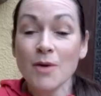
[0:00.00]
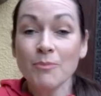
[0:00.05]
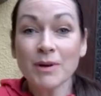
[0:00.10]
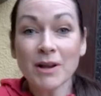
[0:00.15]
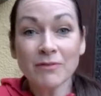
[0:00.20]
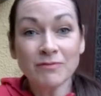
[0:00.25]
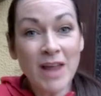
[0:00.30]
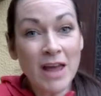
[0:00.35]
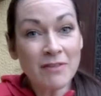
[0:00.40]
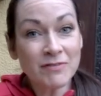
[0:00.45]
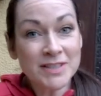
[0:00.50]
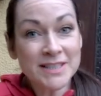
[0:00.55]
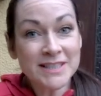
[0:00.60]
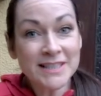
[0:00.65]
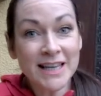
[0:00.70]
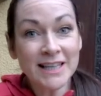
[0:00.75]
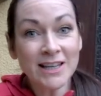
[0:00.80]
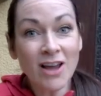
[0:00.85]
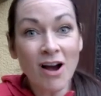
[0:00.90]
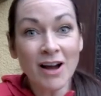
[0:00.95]
But I've never
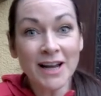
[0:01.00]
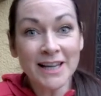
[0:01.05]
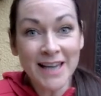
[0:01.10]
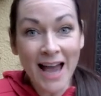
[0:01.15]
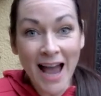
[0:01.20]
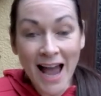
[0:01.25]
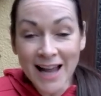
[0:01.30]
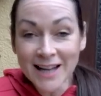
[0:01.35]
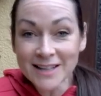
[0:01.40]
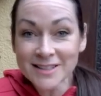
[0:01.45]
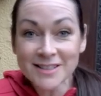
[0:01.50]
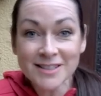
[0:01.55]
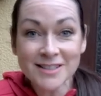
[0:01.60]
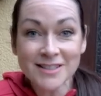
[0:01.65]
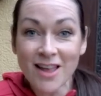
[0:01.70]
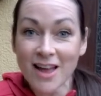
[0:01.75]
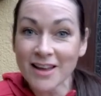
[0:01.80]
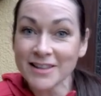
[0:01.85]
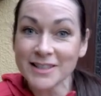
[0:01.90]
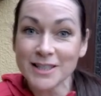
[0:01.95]
seen it on cactus
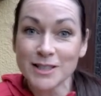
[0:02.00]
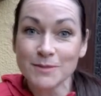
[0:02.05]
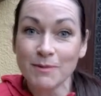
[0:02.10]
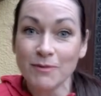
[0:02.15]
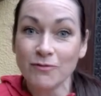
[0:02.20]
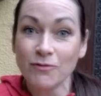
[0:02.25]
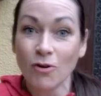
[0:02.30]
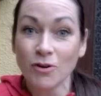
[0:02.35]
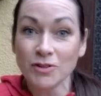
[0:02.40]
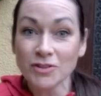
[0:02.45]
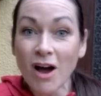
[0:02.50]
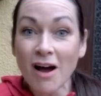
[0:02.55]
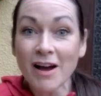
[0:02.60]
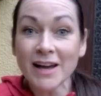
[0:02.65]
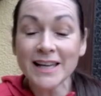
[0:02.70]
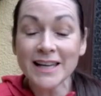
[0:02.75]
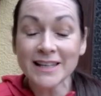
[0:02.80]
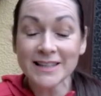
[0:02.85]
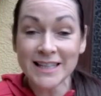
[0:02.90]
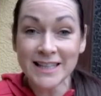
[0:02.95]
like this before,
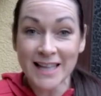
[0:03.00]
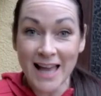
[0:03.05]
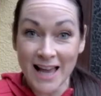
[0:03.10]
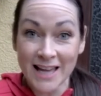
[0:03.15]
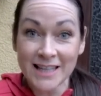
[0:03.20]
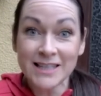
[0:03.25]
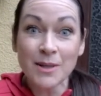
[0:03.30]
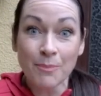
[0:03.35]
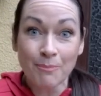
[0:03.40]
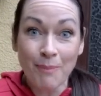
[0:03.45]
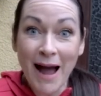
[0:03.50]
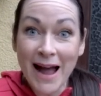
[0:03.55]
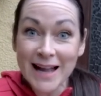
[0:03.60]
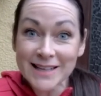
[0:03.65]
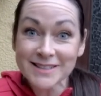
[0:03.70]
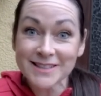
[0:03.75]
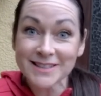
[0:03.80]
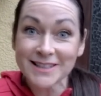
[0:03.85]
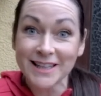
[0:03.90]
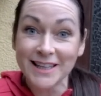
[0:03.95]
not in the
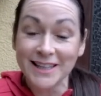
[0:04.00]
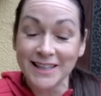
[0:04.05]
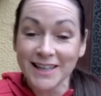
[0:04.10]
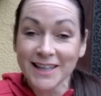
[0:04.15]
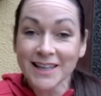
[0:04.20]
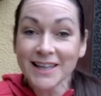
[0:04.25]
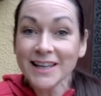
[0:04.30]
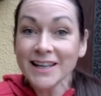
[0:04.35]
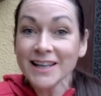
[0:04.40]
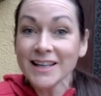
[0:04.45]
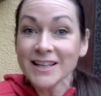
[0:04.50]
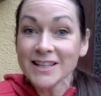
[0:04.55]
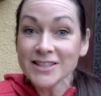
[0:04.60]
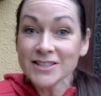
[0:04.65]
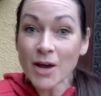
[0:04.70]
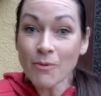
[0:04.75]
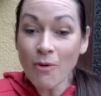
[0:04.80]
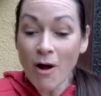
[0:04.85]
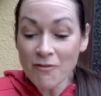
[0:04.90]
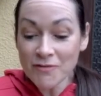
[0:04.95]
patterning. So
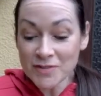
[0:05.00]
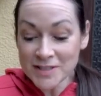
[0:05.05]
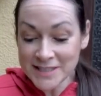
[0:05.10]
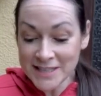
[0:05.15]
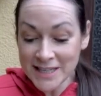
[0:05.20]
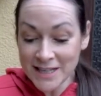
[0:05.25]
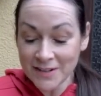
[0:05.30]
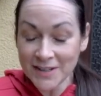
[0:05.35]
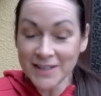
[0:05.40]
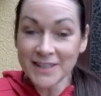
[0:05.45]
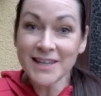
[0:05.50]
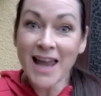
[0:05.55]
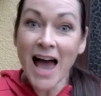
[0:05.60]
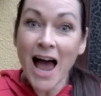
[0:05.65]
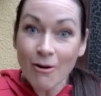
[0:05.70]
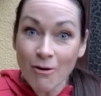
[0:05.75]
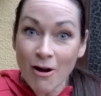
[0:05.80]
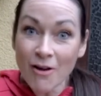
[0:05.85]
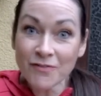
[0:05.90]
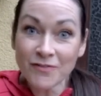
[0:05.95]
obviously now
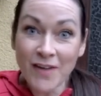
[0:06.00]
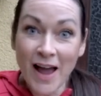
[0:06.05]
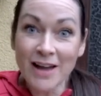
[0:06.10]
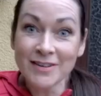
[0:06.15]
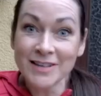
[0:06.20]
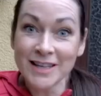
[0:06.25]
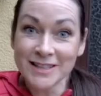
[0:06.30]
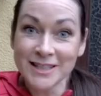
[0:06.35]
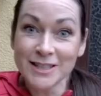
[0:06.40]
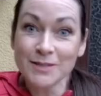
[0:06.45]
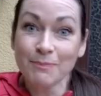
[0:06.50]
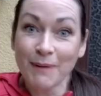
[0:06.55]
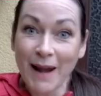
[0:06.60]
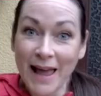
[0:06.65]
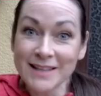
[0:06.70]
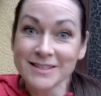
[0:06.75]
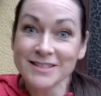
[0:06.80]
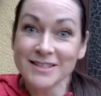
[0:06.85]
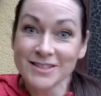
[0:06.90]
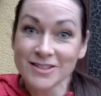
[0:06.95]
I found that this
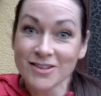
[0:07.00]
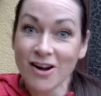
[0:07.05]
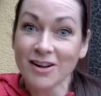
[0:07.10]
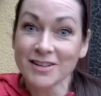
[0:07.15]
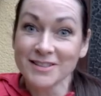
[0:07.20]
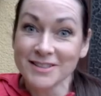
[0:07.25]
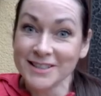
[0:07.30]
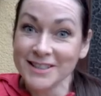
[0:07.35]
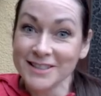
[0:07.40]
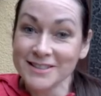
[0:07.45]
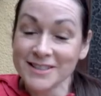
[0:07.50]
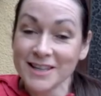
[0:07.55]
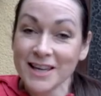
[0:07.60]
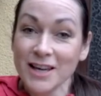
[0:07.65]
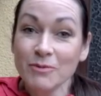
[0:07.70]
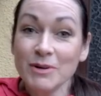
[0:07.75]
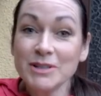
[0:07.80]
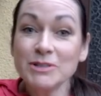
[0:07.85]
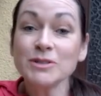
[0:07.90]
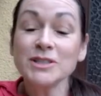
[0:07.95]
plant has got it,
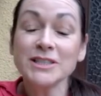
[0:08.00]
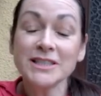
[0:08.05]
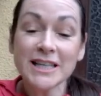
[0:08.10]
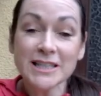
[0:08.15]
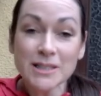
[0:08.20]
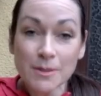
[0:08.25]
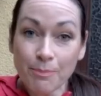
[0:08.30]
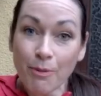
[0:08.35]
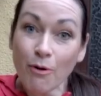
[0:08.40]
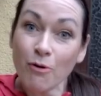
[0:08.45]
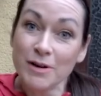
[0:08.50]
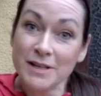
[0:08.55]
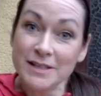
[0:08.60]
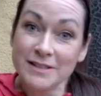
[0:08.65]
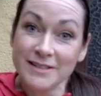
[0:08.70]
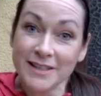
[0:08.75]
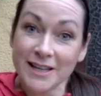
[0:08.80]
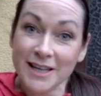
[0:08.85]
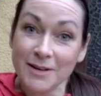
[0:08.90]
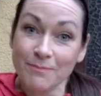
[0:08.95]
which was
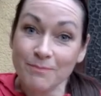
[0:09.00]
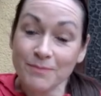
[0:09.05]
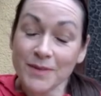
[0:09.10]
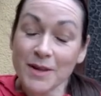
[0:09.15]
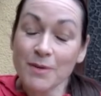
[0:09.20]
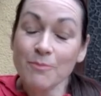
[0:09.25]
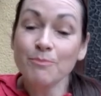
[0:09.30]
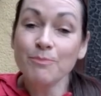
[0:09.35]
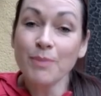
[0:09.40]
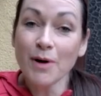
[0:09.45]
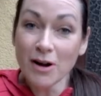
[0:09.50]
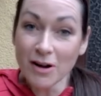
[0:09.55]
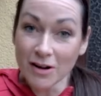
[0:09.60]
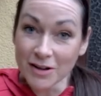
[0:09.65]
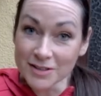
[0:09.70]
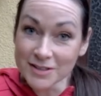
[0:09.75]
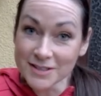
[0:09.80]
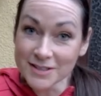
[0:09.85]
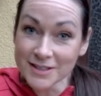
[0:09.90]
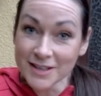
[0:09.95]
disappointing,
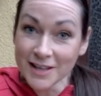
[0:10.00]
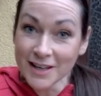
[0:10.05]
but